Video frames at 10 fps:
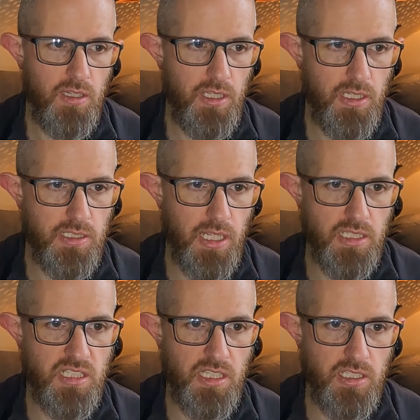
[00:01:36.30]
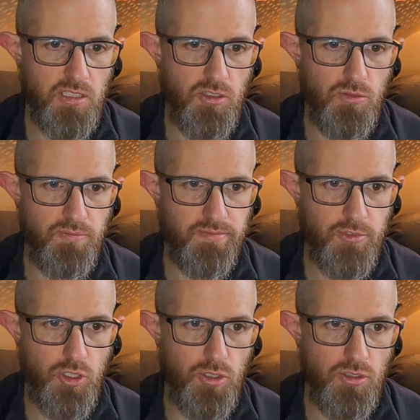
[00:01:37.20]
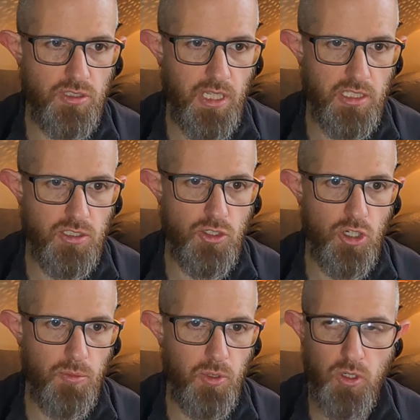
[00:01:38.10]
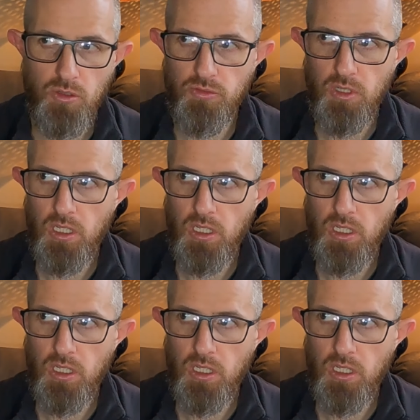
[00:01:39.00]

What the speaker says: the intensity that you choose tends to drop off.